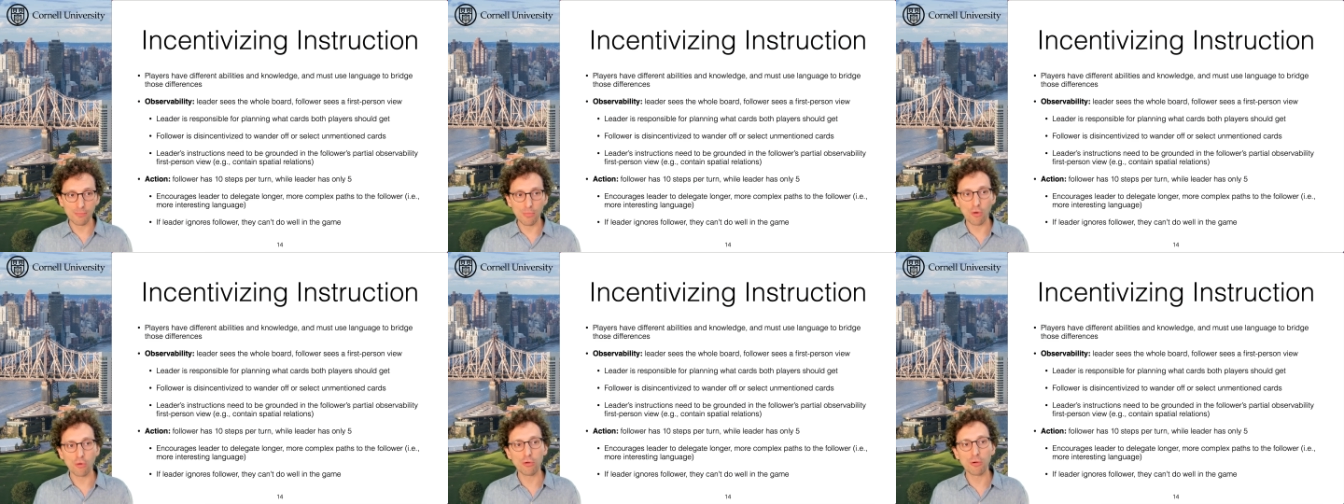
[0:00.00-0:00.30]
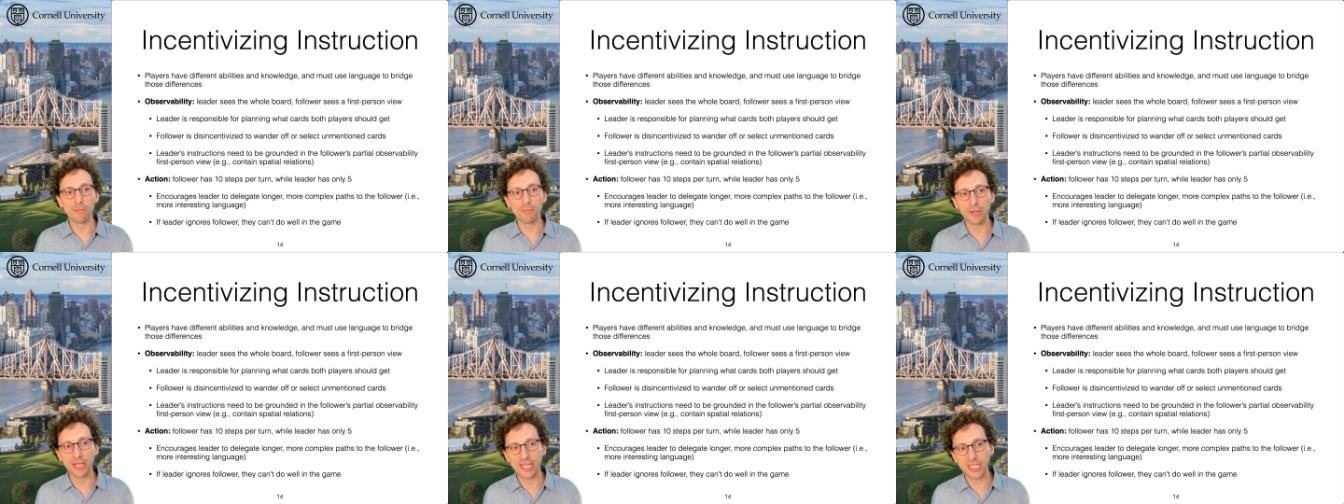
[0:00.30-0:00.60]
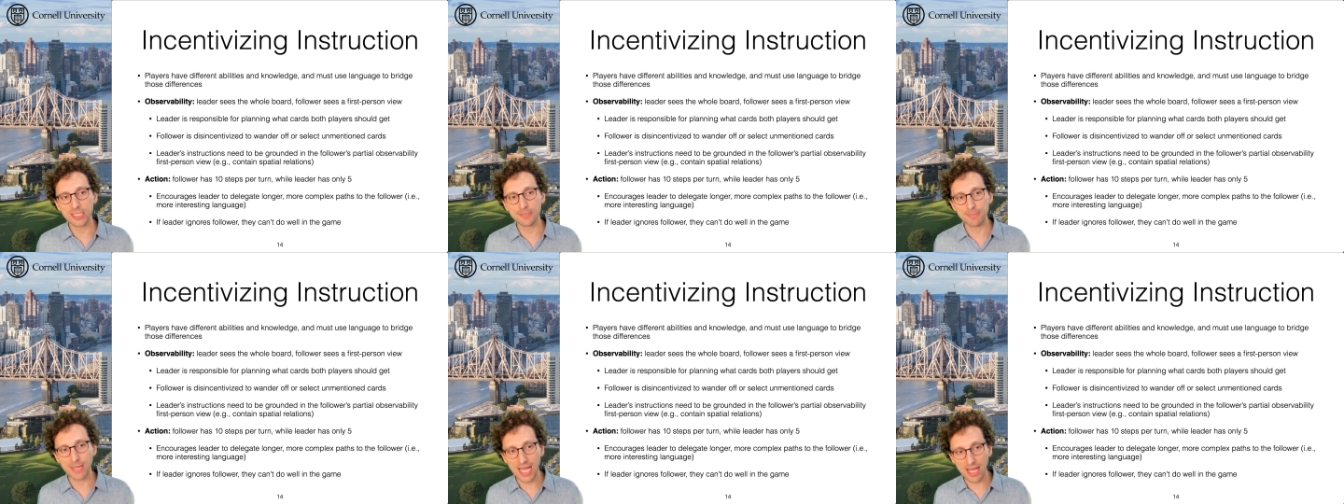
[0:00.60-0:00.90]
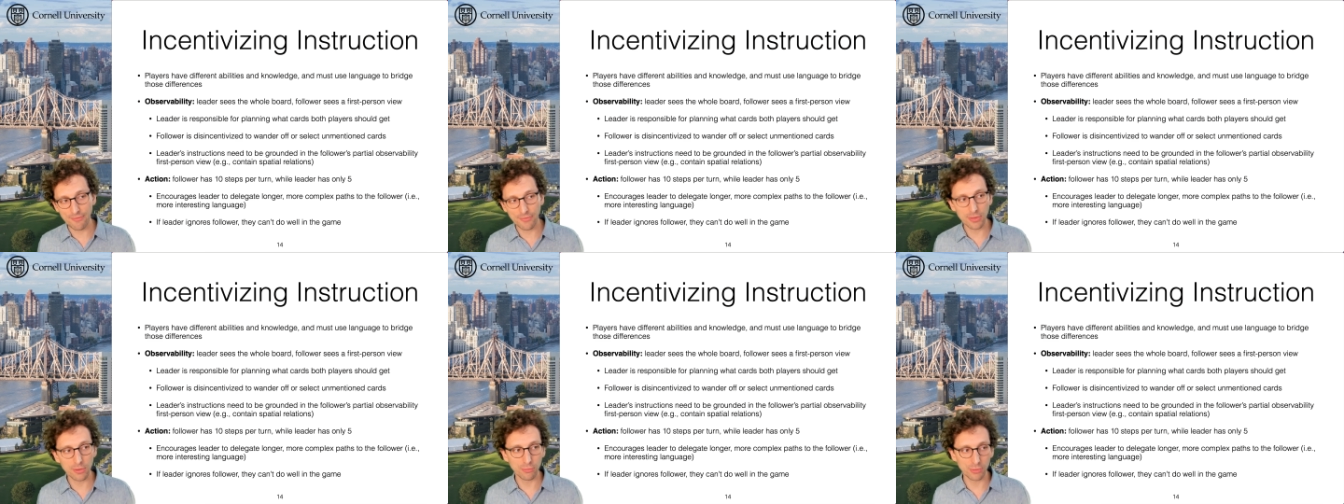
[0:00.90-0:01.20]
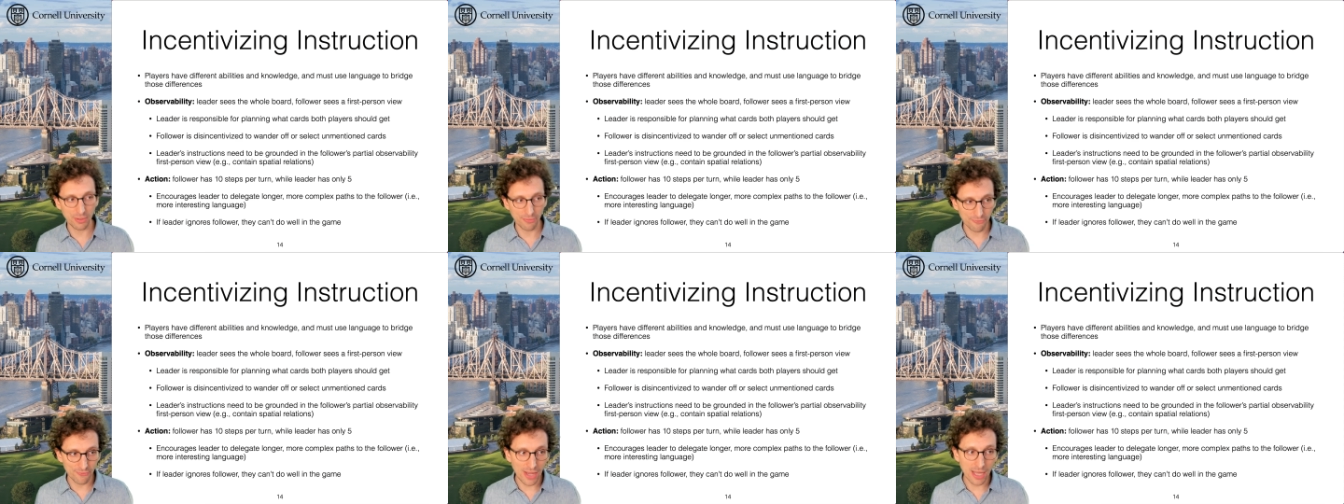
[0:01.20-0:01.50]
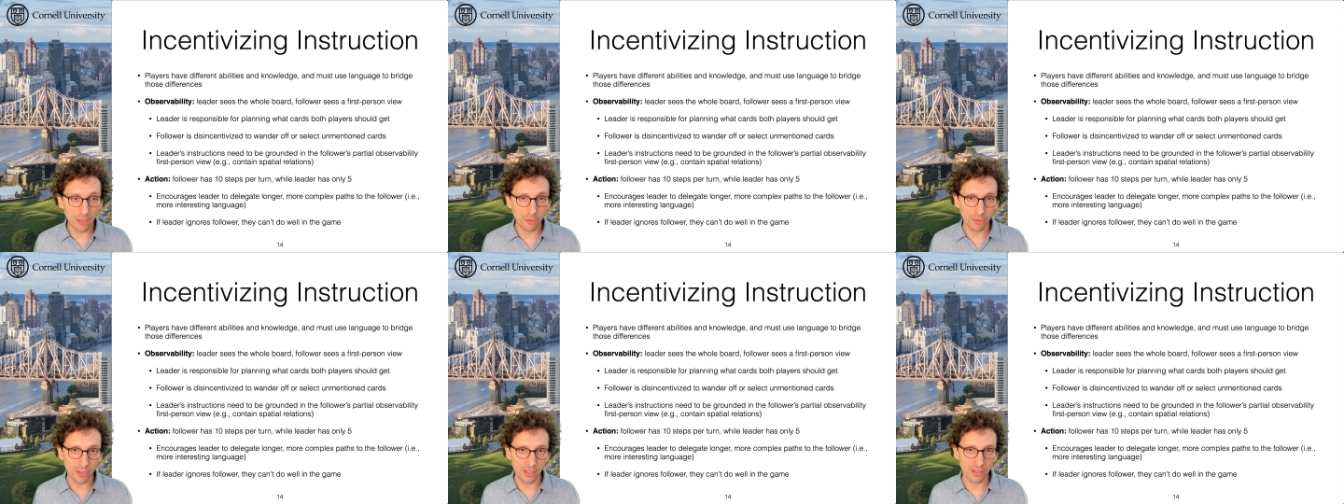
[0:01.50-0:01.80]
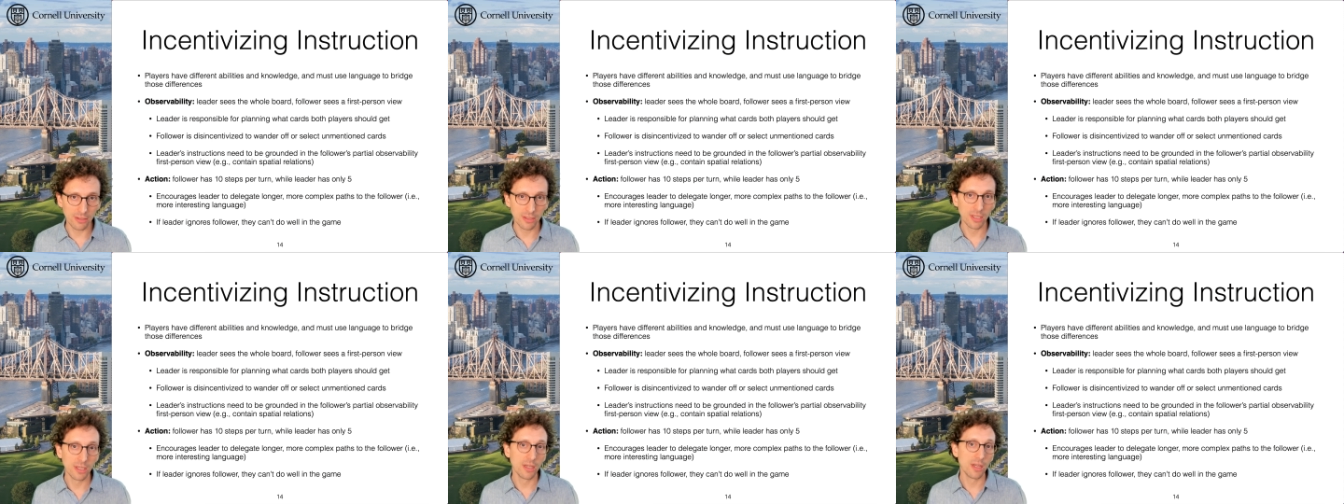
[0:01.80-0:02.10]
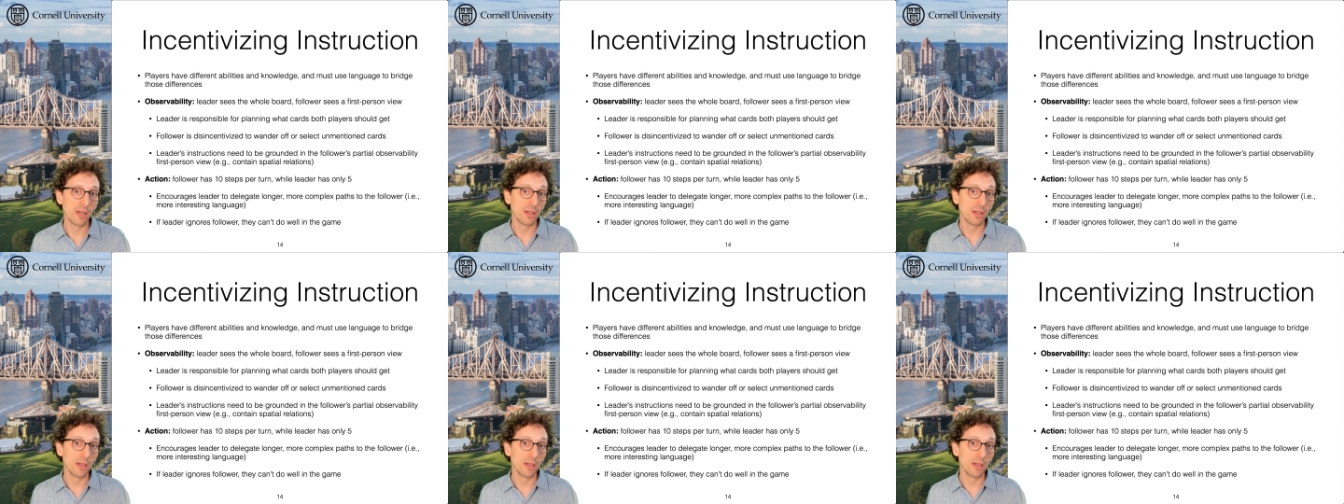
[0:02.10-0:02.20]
more complex paths to the follower,